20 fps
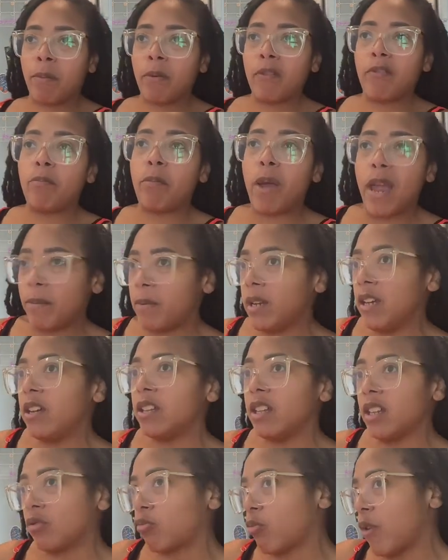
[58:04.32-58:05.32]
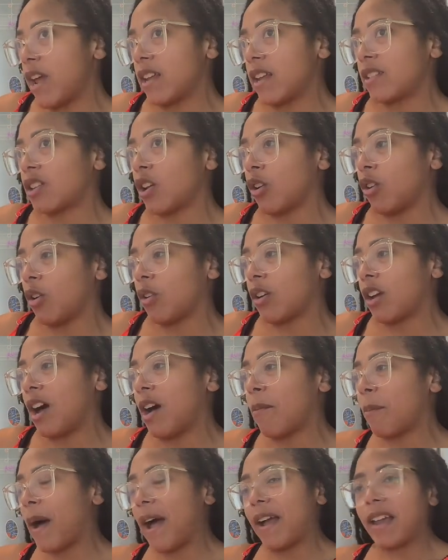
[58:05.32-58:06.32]
cup of baby, this red solo
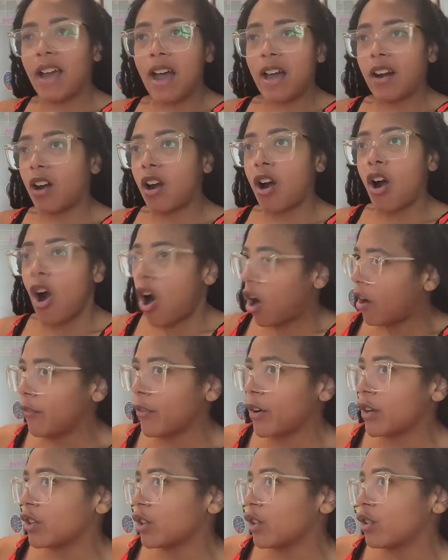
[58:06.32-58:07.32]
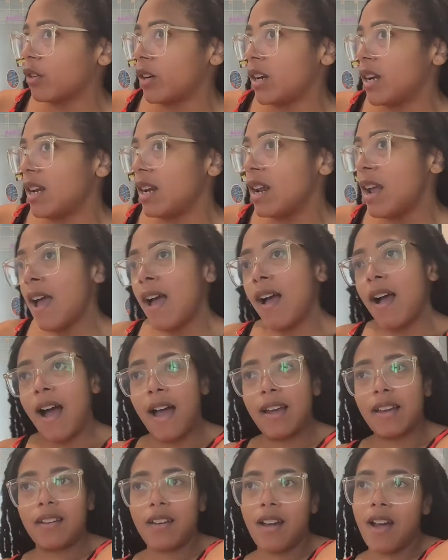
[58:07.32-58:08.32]
cup, I got a Harvard degree.
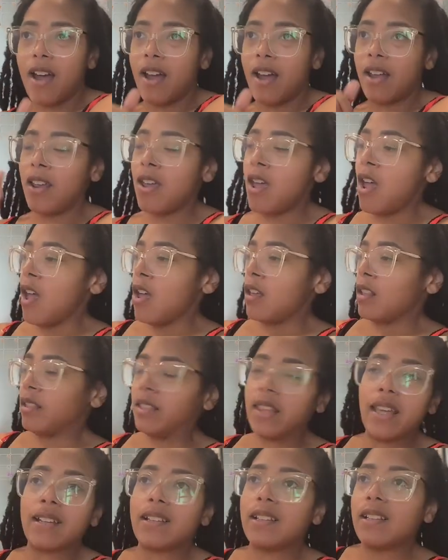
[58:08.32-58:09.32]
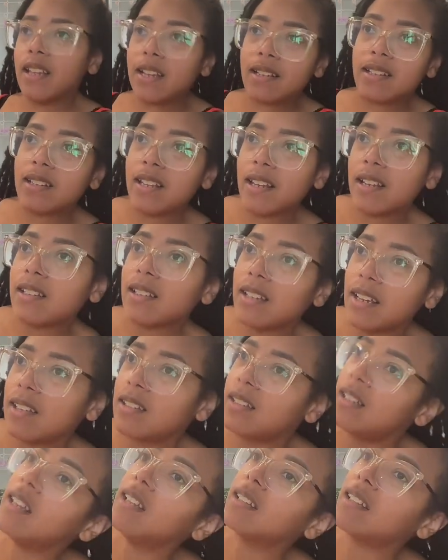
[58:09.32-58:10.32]
I got this, this, this,
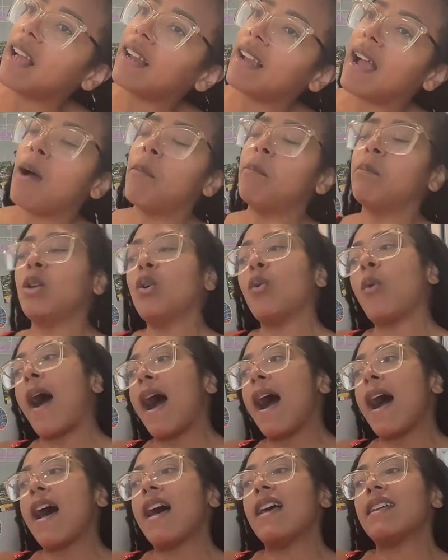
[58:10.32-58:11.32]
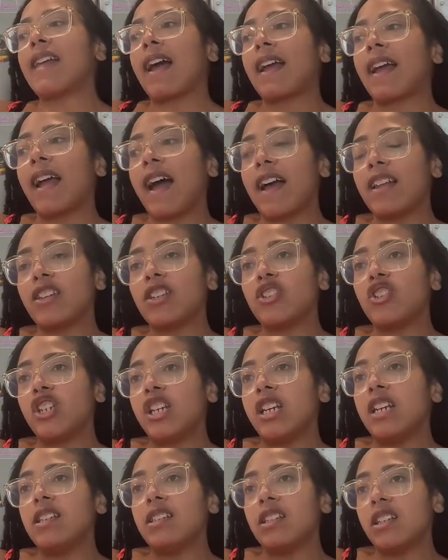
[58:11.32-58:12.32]
this, this. I got blue eyes. I got the
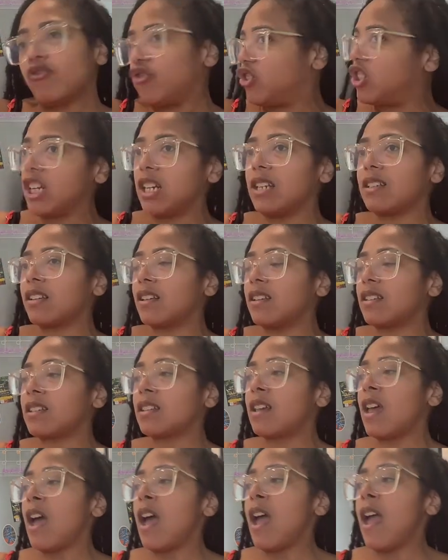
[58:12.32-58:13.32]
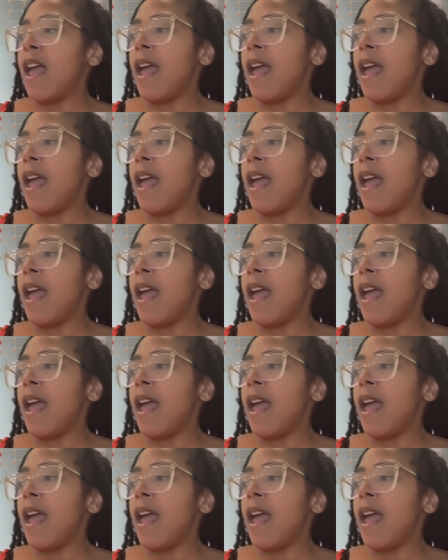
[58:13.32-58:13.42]
genes of Jesus.